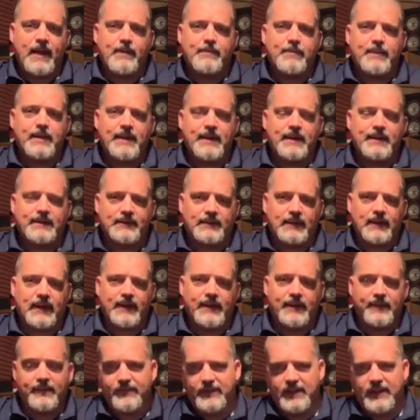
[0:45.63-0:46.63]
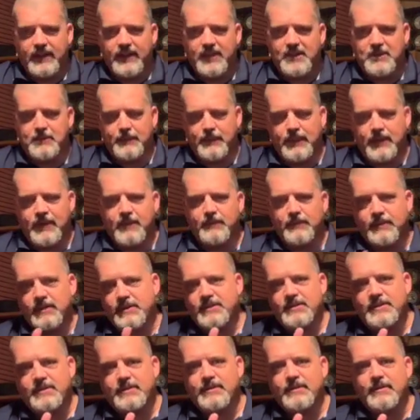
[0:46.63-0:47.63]
Ibanez line of EHB,
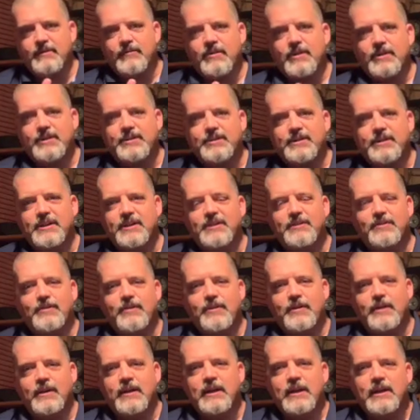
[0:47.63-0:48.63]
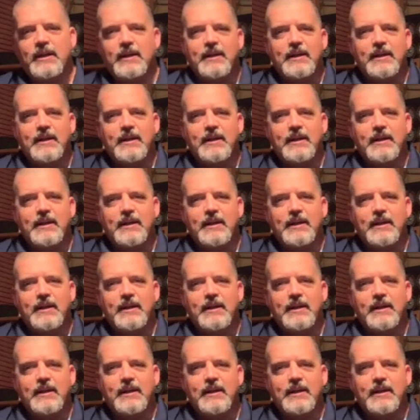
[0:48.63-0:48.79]
which of course stands for